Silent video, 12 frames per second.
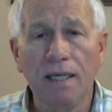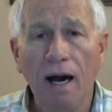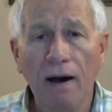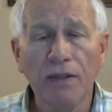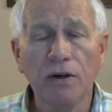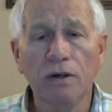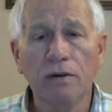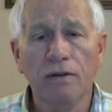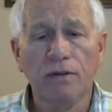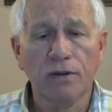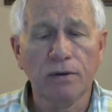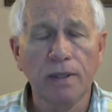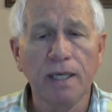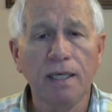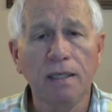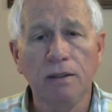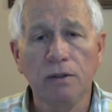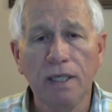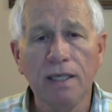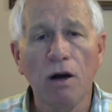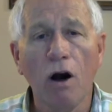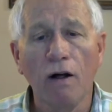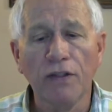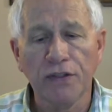other 3, you need
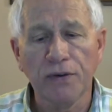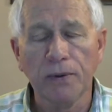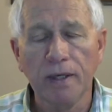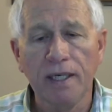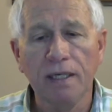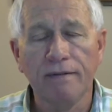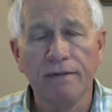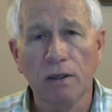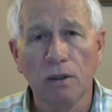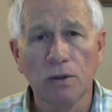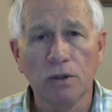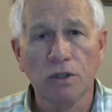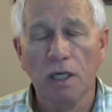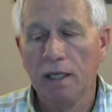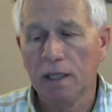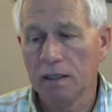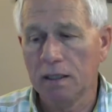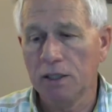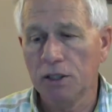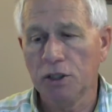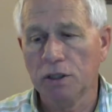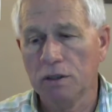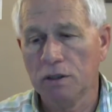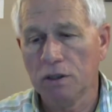all 3 of those
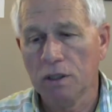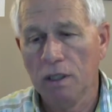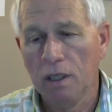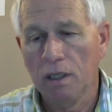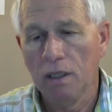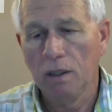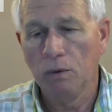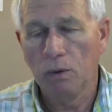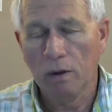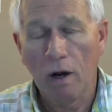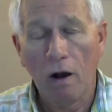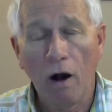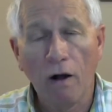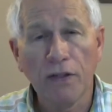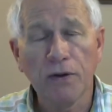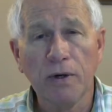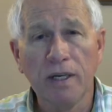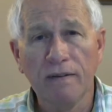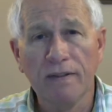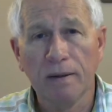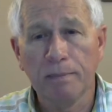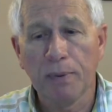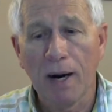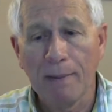conditions, all 3 of the
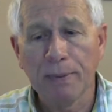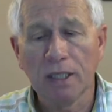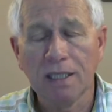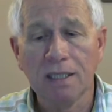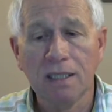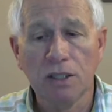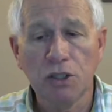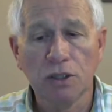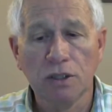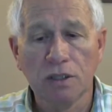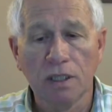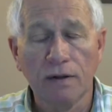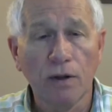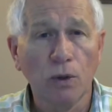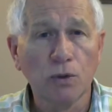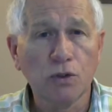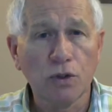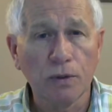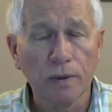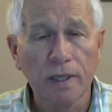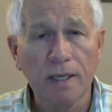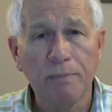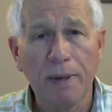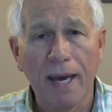proper conditions in those
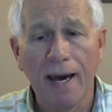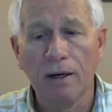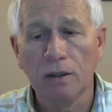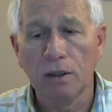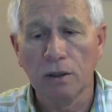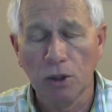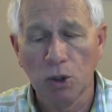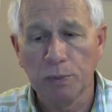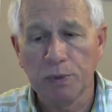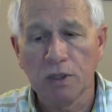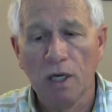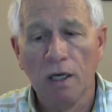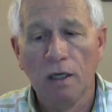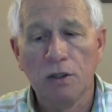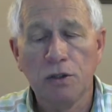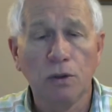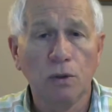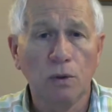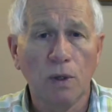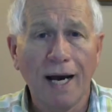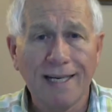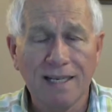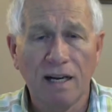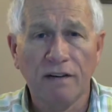3 pattern groups to
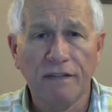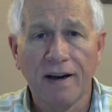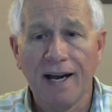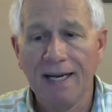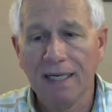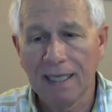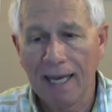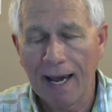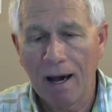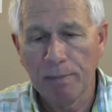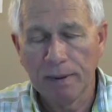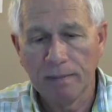identify a gap,